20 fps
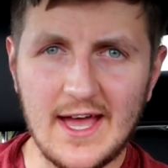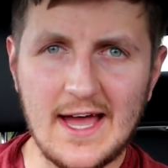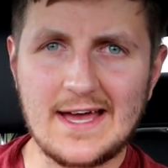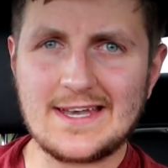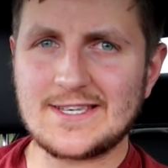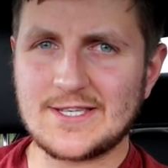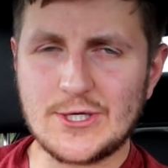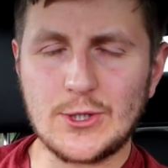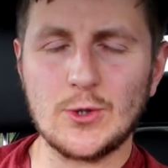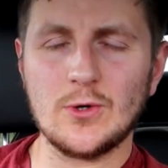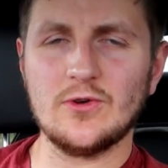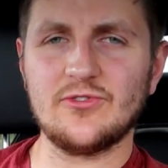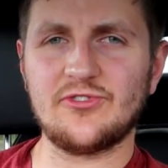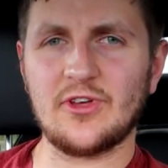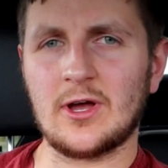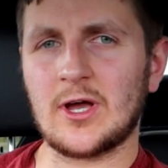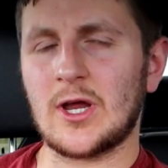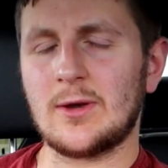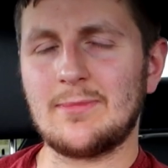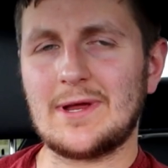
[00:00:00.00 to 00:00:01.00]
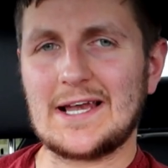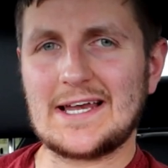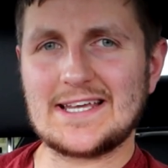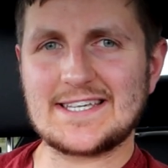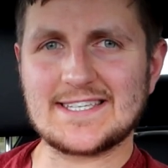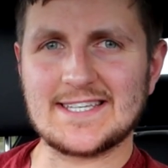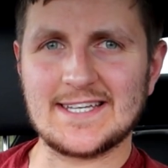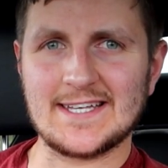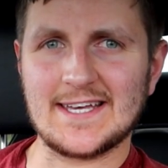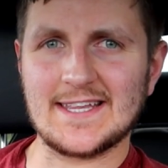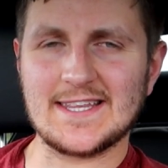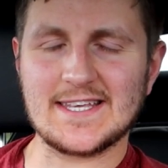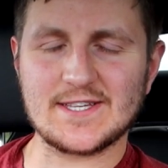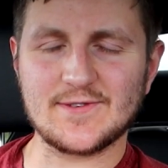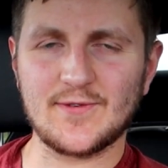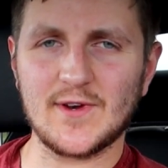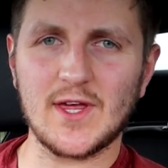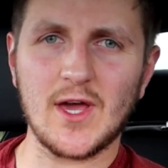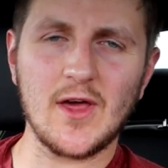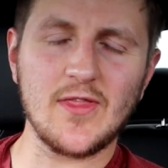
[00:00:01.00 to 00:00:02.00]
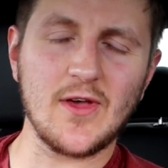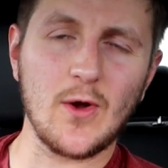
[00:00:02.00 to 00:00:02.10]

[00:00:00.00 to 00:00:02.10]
and tools that I'm going to be listing in this video,